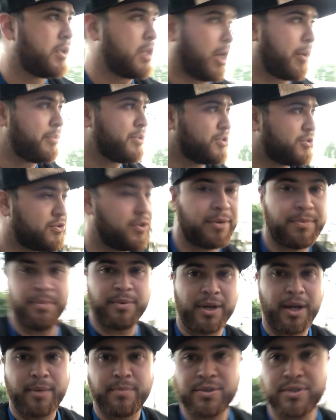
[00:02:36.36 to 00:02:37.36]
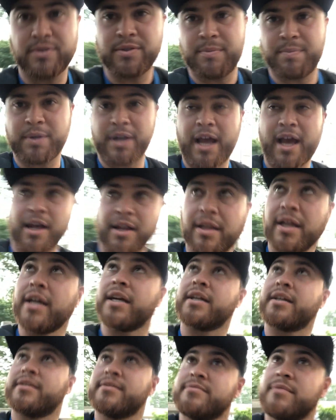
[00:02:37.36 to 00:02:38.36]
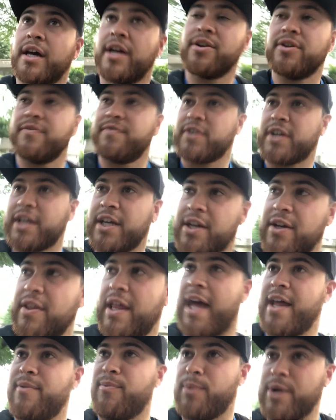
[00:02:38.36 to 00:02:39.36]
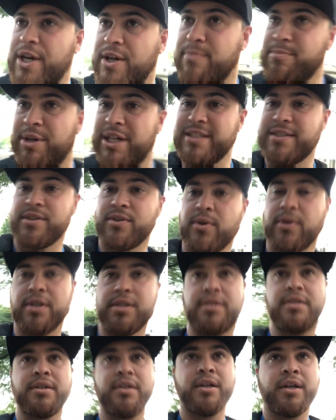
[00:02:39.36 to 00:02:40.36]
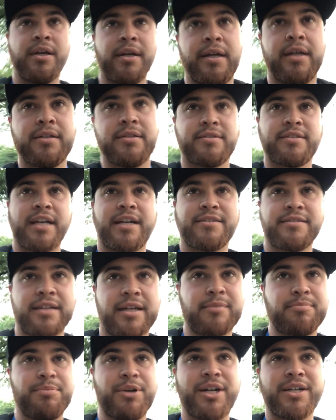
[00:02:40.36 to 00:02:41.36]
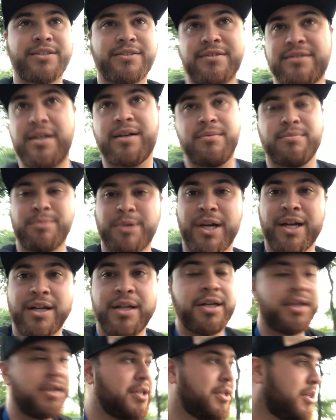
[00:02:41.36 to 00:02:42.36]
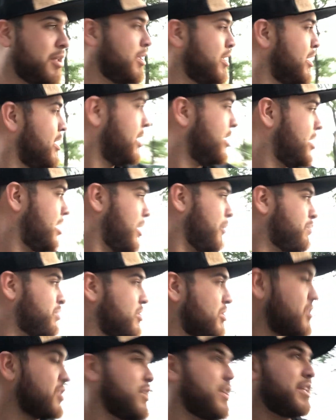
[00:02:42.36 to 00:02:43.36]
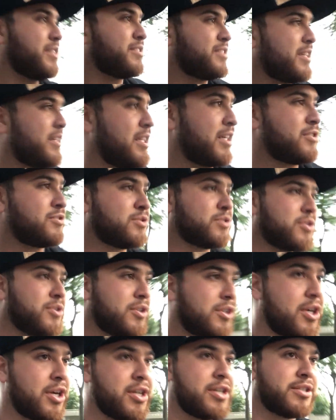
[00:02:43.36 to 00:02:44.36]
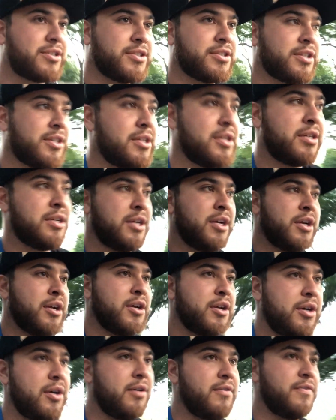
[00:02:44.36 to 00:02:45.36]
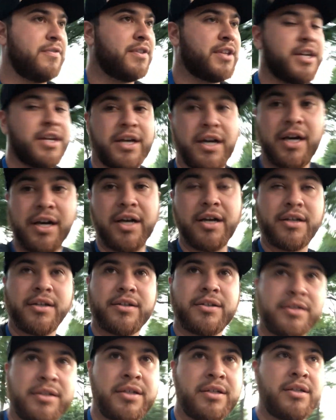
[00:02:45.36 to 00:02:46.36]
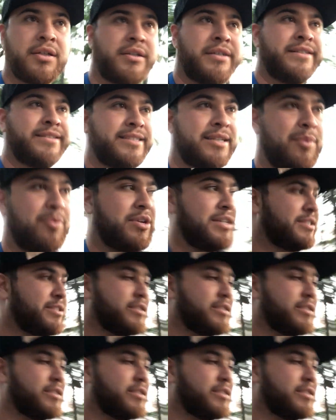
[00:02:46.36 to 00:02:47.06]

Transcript: I've been tripping out. Like, I don't know if you can hear that weird buzzing noise. It sounds like bugs or something, but I'm pretty sure that's the electrical currents of the subway